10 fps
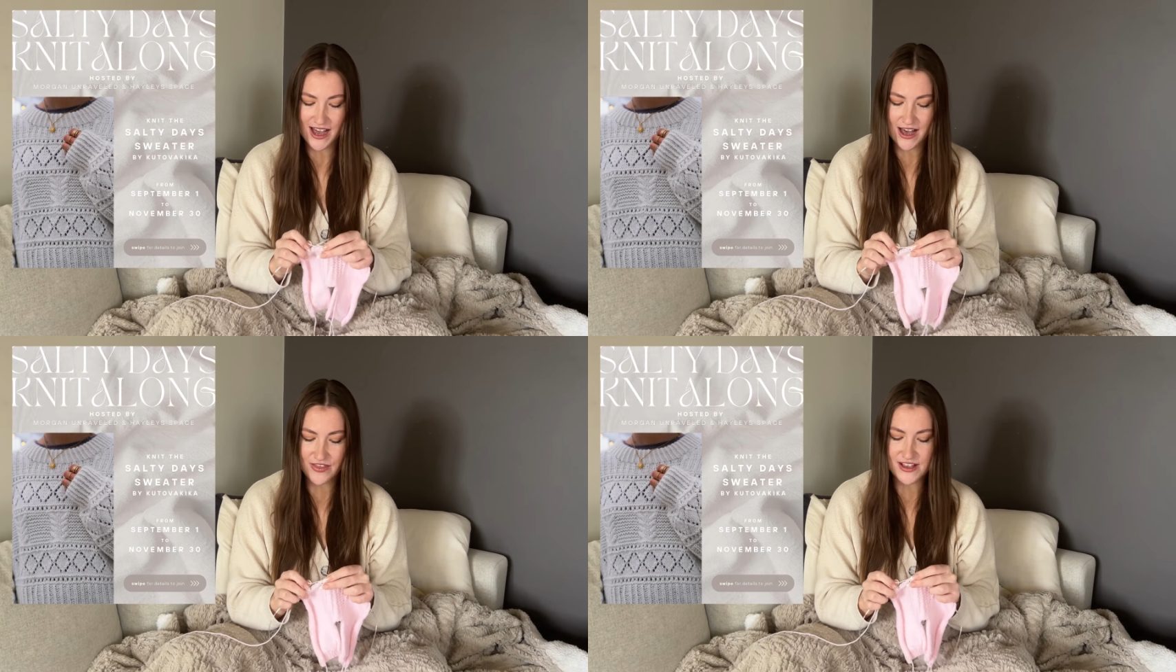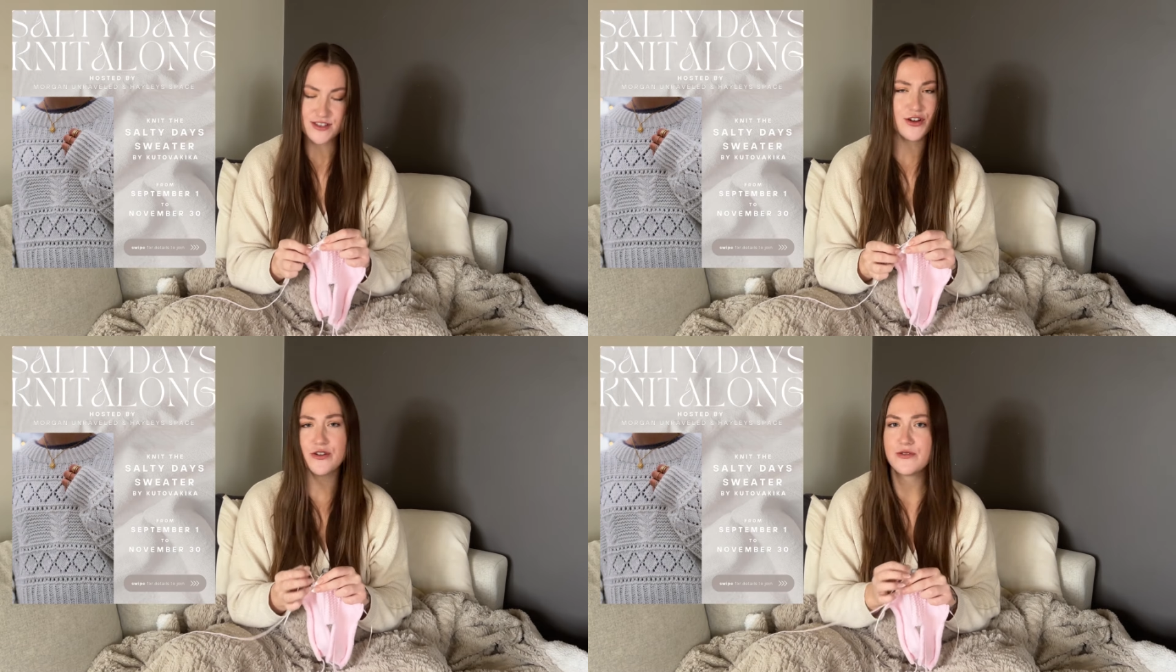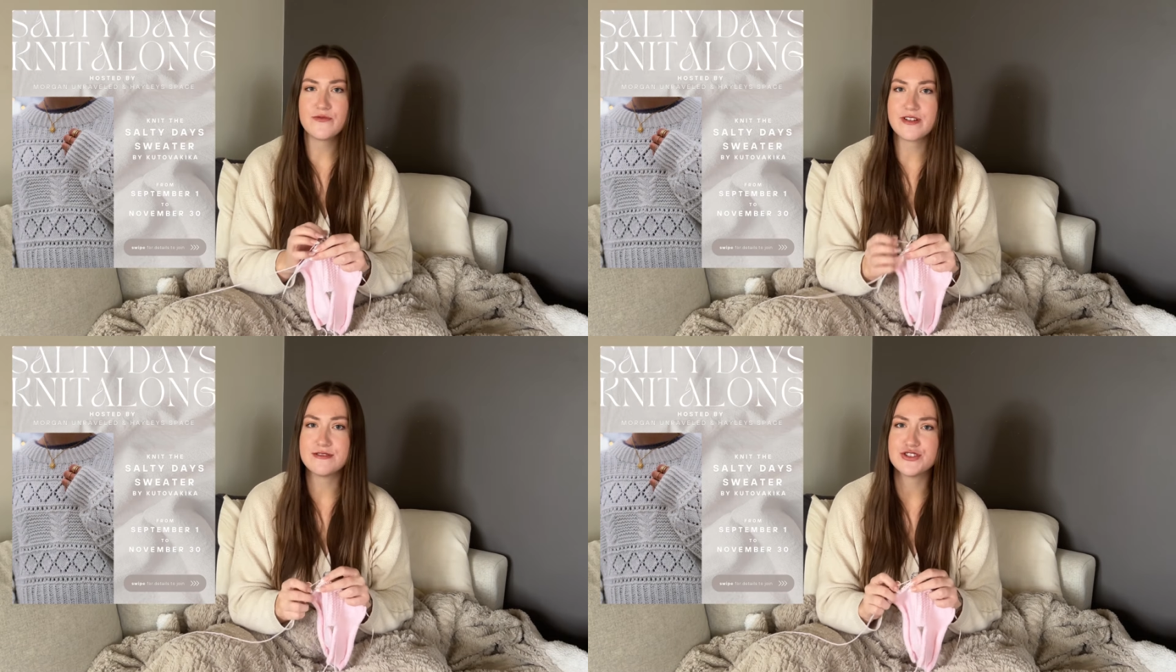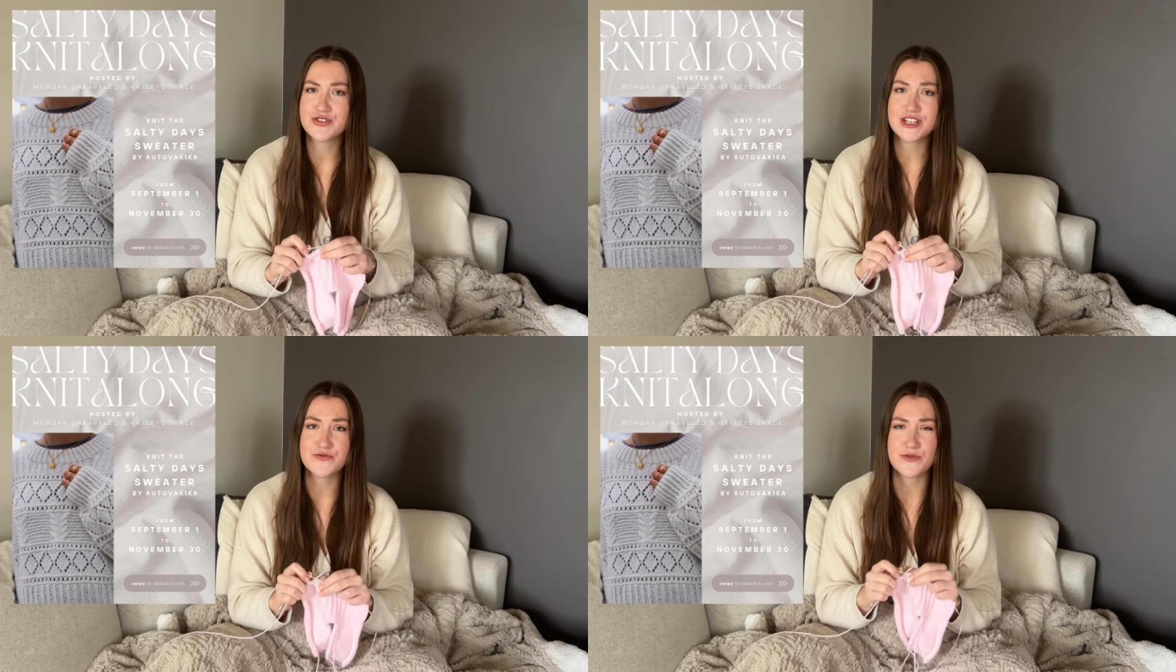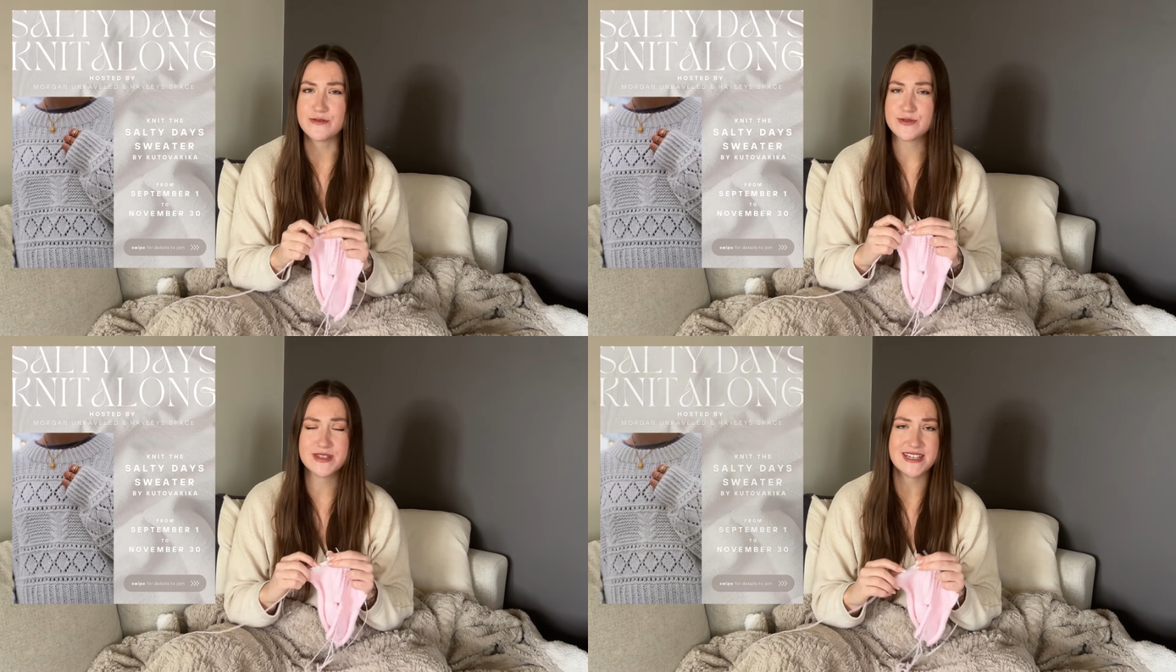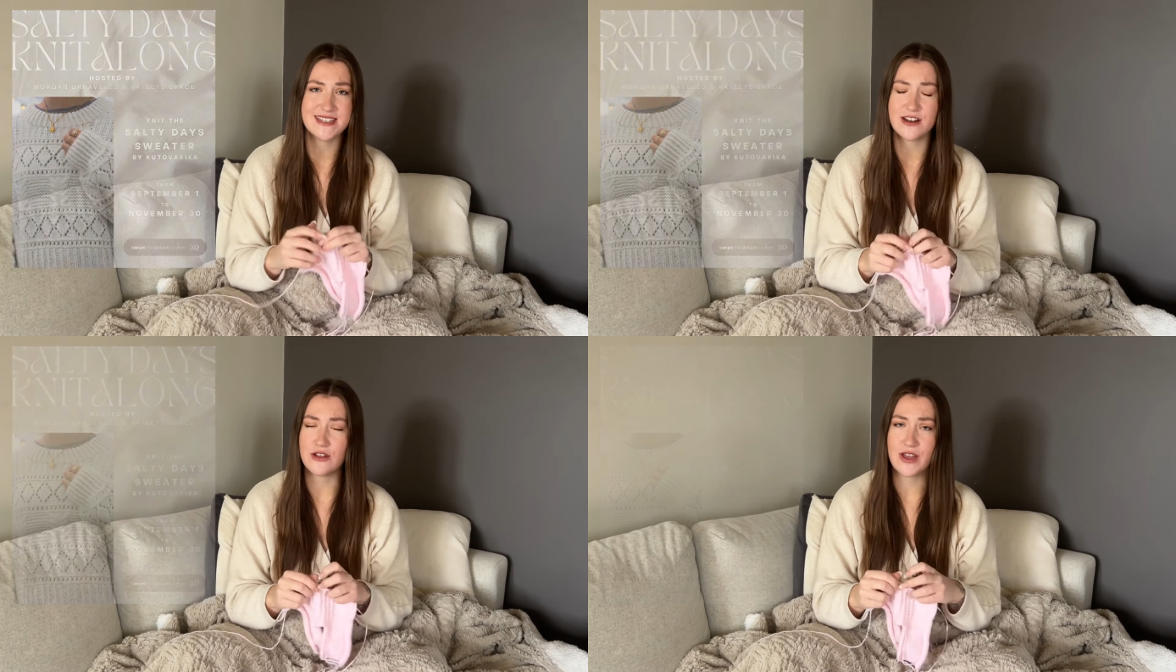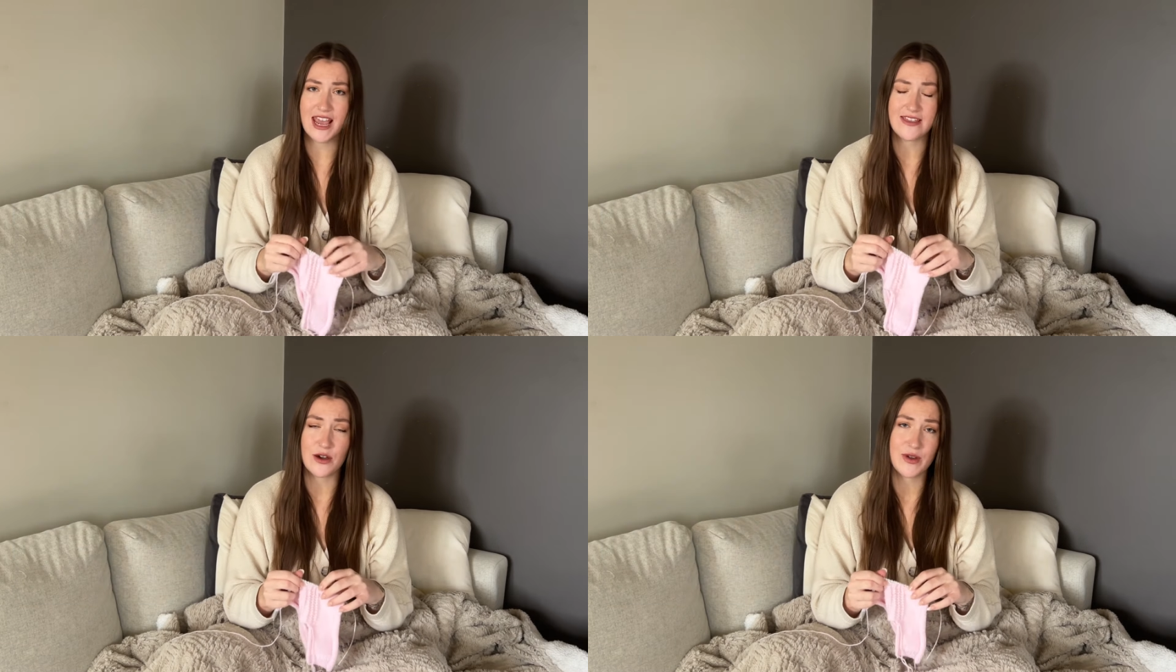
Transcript: Uh, there's no real strict rules with this knit along either.